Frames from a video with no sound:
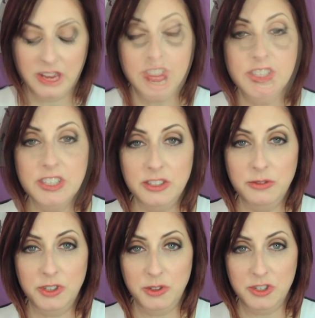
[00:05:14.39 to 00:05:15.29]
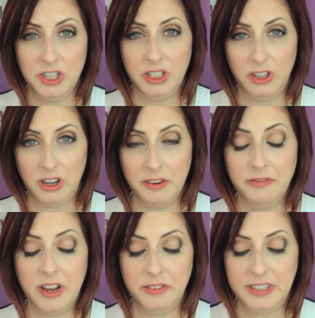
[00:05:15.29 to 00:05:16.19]
This is the new Touche Eclat
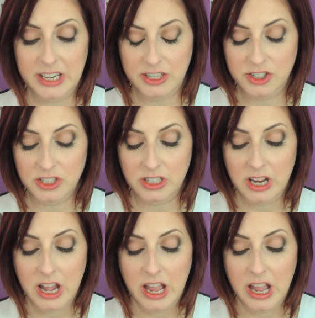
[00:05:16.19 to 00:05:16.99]
foundation.